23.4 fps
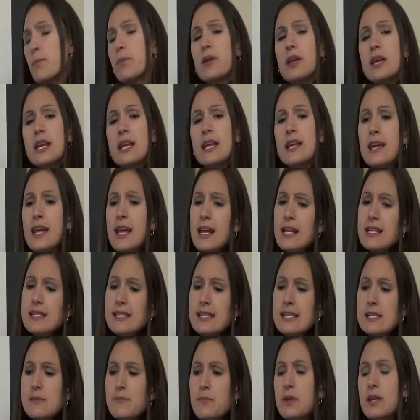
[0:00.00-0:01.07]
bleeding
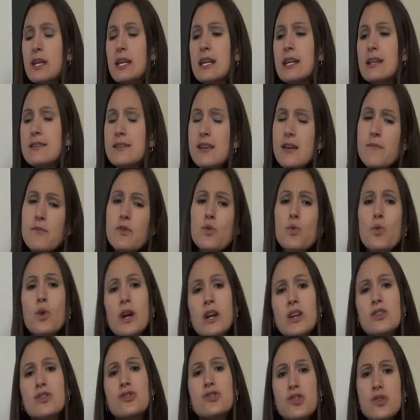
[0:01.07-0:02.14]
Kansas, bleeding Sumner, we're
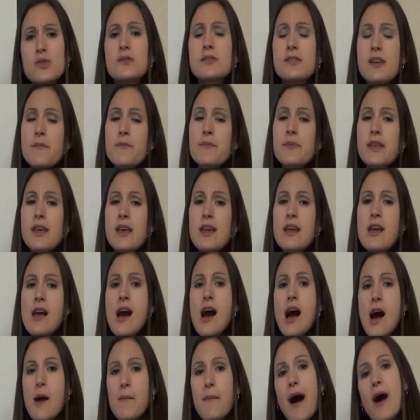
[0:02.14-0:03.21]
going to do something
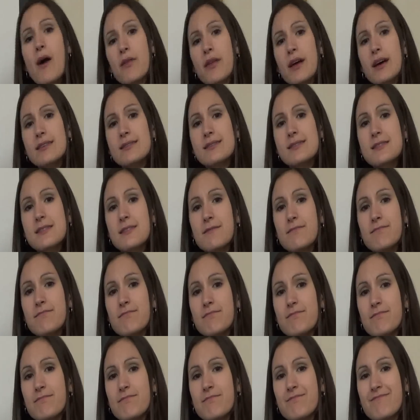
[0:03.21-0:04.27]
about this.
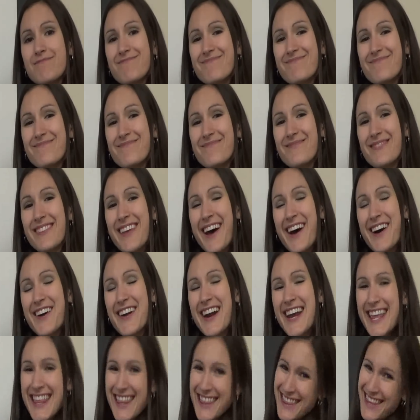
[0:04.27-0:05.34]
All
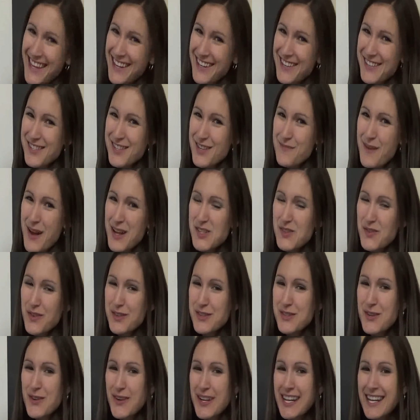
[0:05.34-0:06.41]
right, thank you so much for
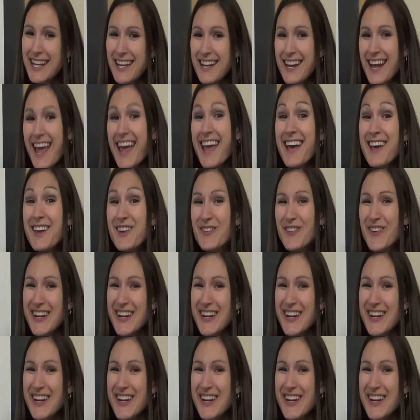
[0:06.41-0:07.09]
tuning in and